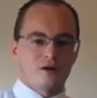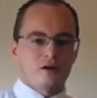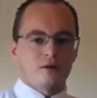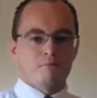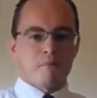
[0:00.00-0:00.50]

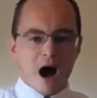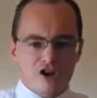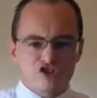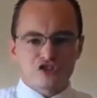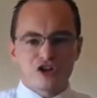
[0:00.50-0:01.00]

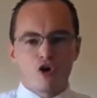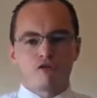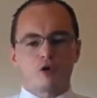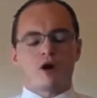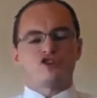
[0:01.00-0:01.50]
Mastery over
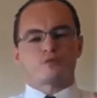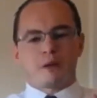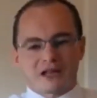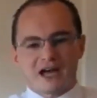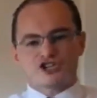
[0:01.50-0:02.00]
one's
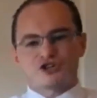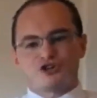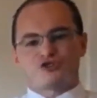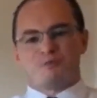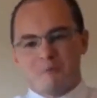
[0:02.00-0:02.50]

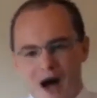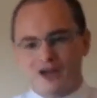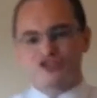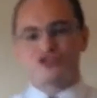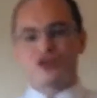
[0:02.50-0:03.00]
pleasures,
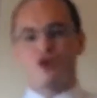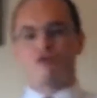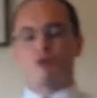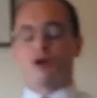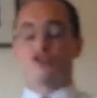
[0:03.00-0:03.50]
mastery over
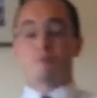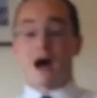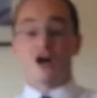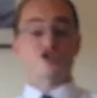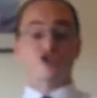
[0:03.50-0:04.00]
one's
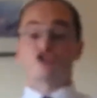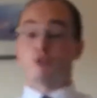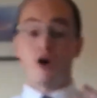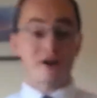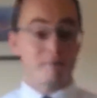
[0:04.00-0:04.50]
passions.
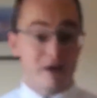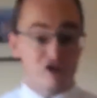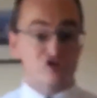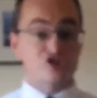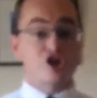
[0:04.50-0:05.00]
What a
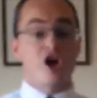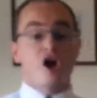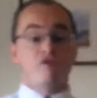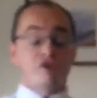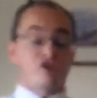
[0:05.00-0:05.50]
message
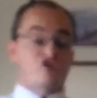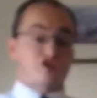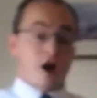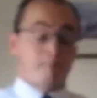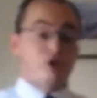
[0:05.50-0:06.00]
for this
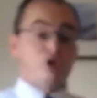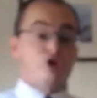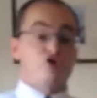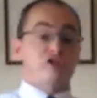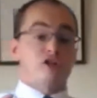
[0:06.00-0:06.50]
couple
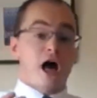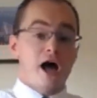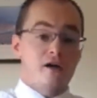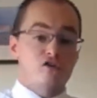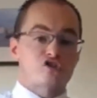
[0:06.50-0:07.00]
whose
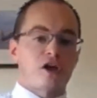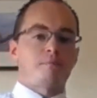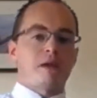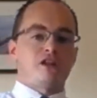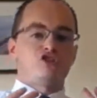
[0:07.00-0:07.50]
lives had
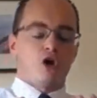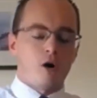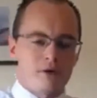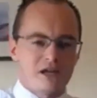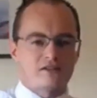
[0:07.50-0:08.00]
been
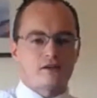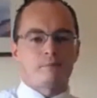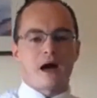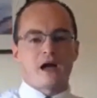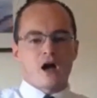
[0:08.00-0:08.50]
dominated
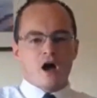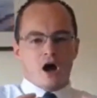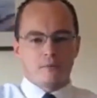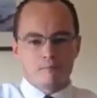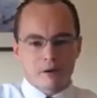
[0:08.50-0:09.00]
by
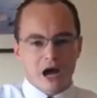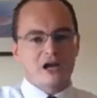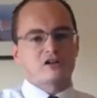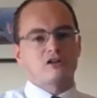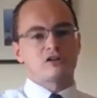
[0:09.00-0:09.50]

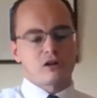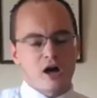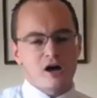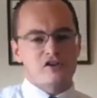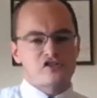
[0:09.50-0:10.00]
unbridled
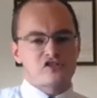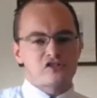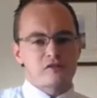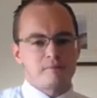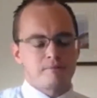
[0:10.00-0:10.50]
lust.
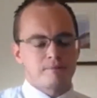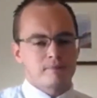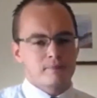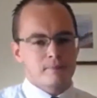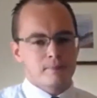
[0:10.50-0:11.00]

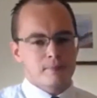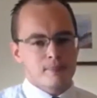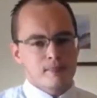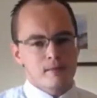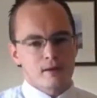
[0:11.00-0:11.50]

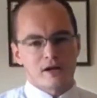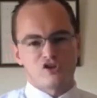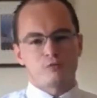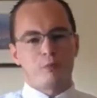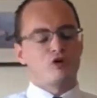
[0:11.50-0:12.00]
And he
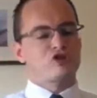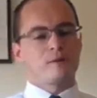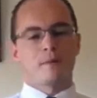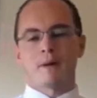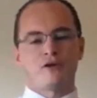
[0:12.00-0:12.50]
spoke to them
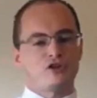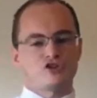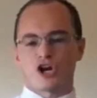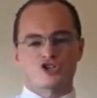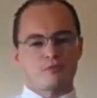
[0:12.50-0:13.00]
about the
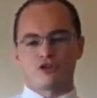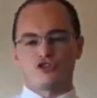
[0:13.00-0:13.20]
judgment to